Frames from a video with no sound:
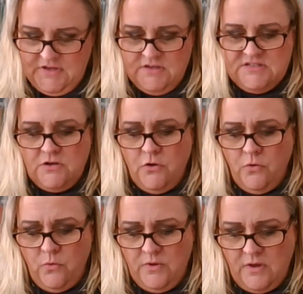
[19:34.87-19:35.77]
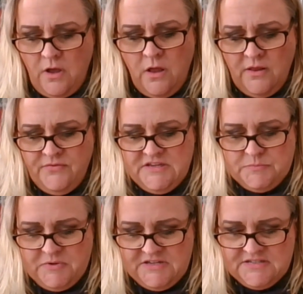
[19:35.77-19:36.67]
So all of these
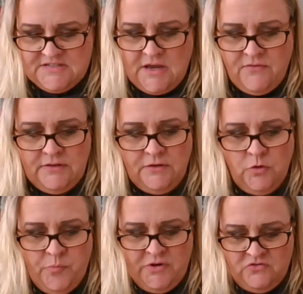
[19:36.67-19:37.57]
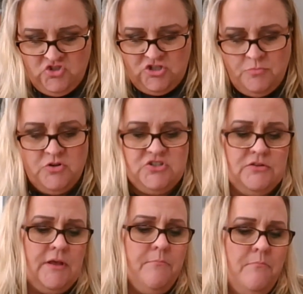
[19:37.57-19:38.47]
pieces have a little bit of shimmer to
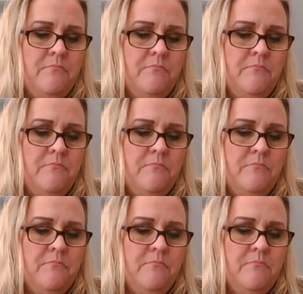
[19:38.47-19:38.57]
them.